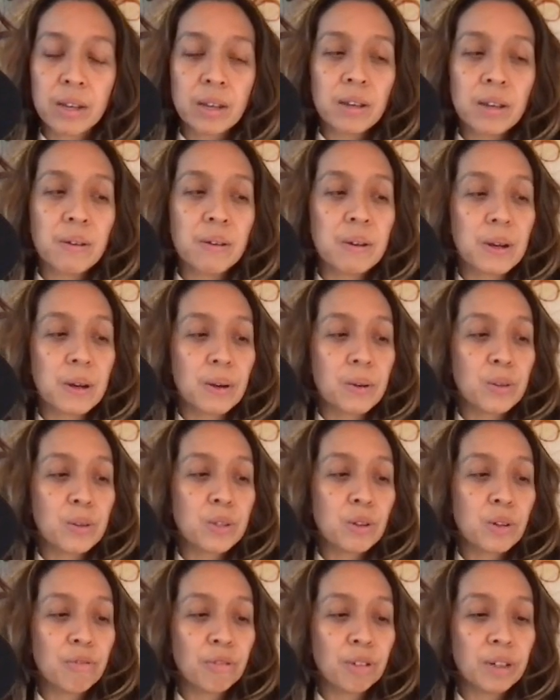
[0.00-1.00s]
you know
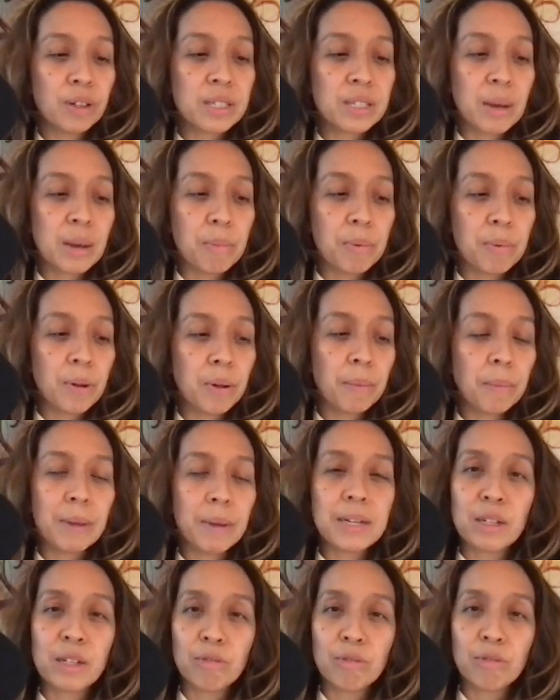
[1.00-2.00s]
so for example my
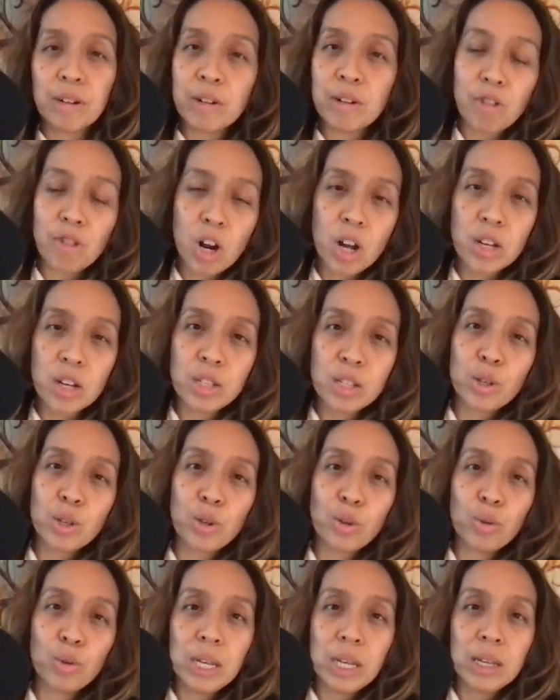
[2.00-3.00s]
dear friend ross
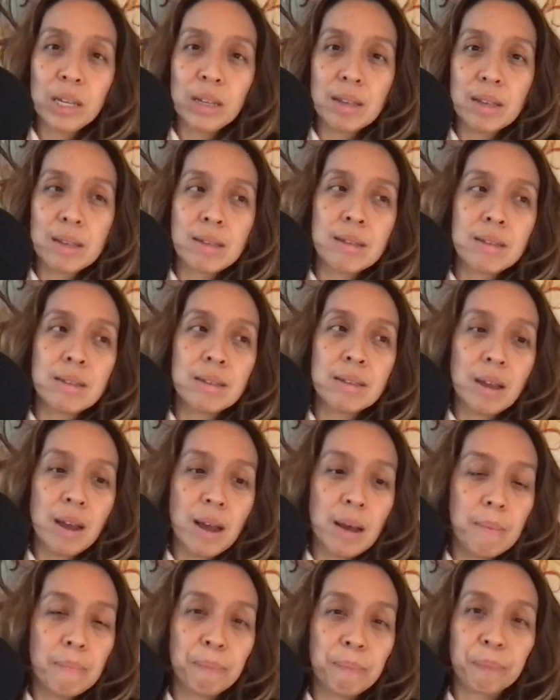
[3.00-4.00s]
who is
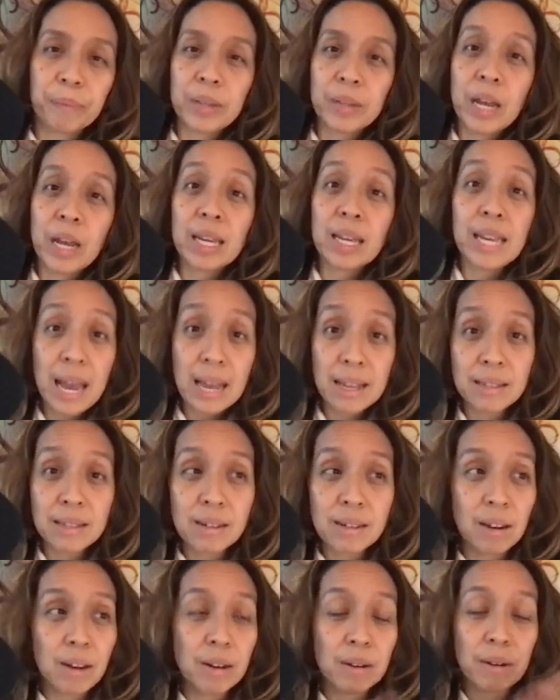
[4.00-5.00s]
um, a guest
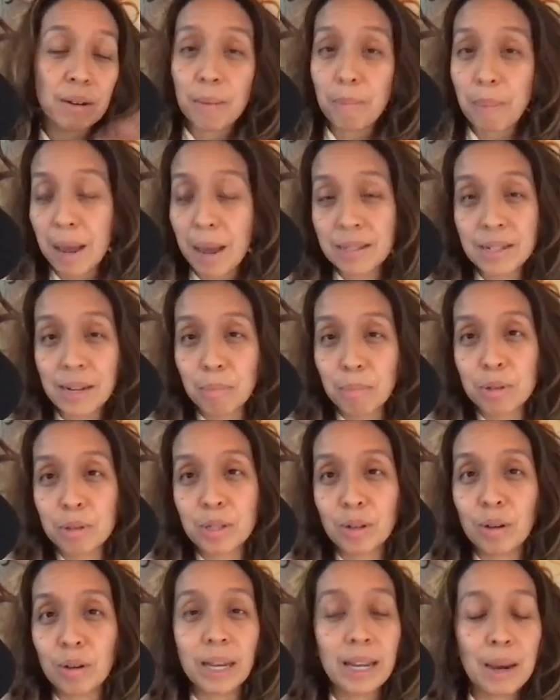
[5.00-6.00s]
on a past
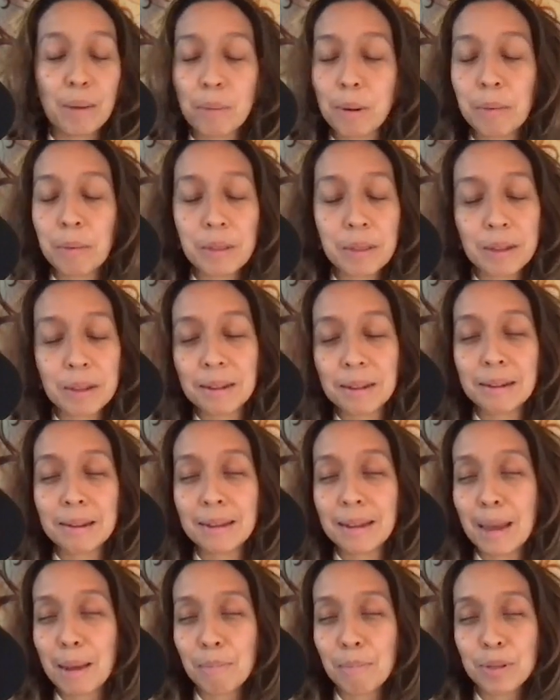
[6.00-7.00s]
episode i can't remember the
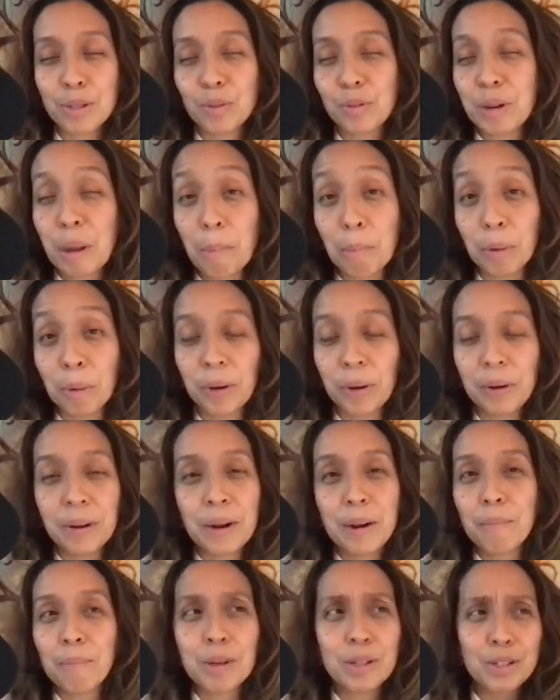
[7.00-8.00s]
episode number
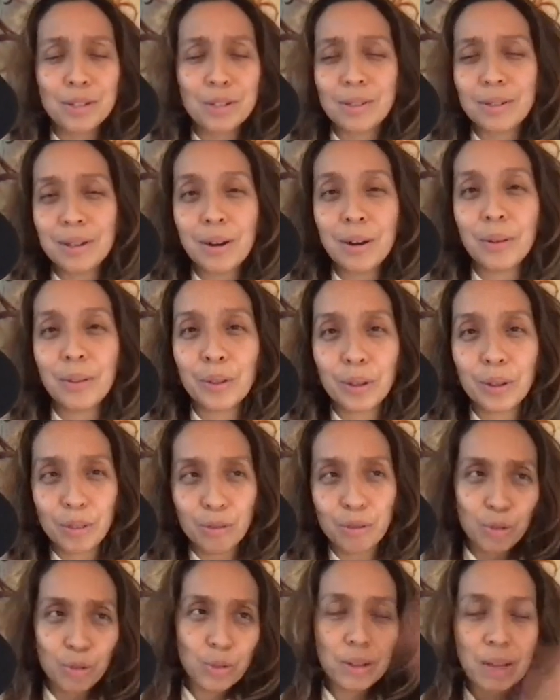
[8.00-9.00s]
but just you know look
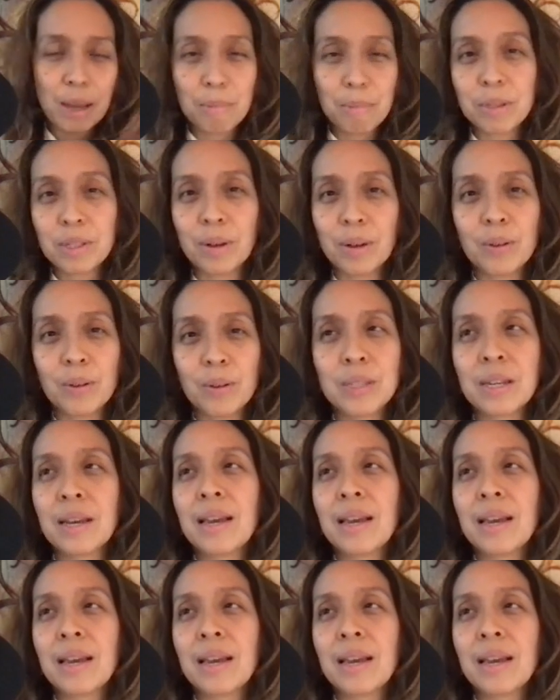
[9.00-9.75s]
through the episodes